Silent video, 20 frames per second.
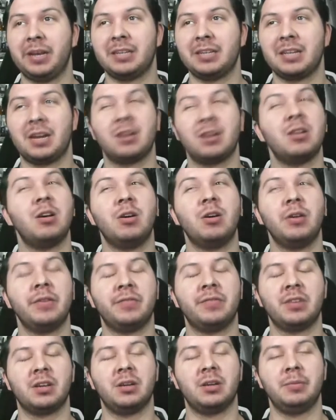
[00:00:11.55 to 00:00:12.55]
I don't know if they're
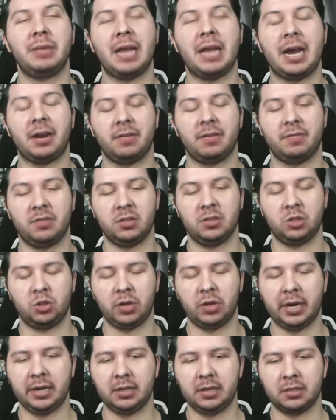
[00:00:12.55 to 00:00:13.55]
going to be out of the
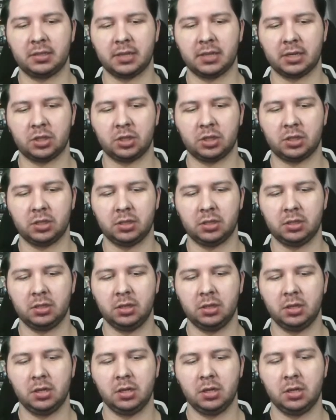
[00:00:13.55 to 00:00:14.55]
training session
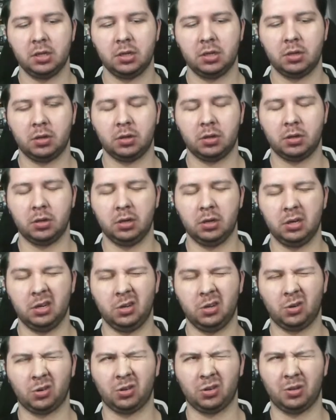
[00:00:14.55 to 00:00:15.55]
or, uh, uh,
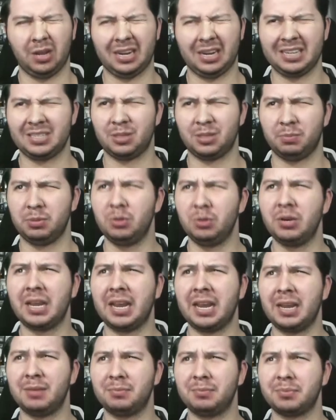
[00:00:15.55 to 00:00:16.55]
or I guess the boot
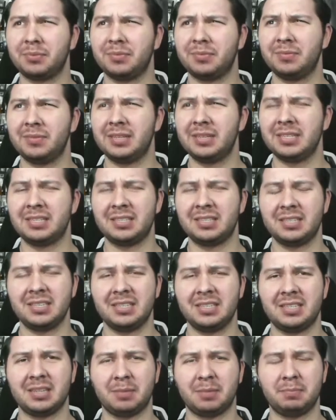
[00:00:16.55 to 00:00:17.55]
camp this this
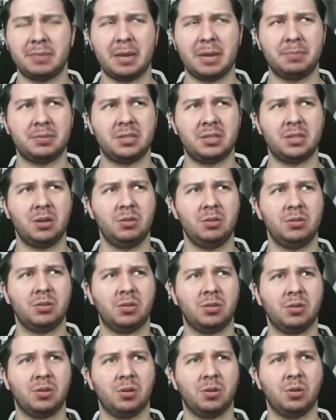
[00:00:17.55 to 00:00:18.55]
episode
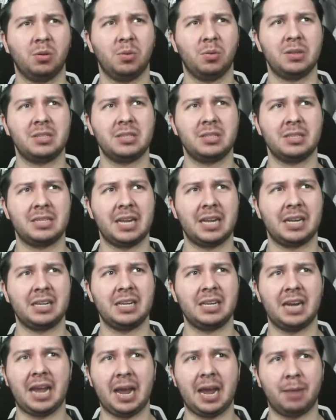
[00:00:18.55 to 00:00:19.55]
or or what's exactly going
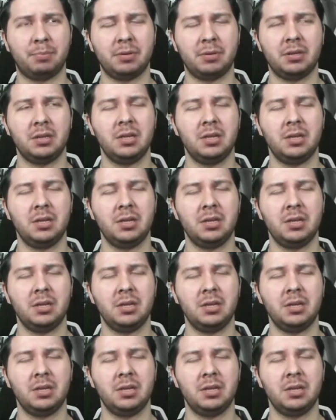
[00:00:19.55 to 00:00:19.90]
to happen.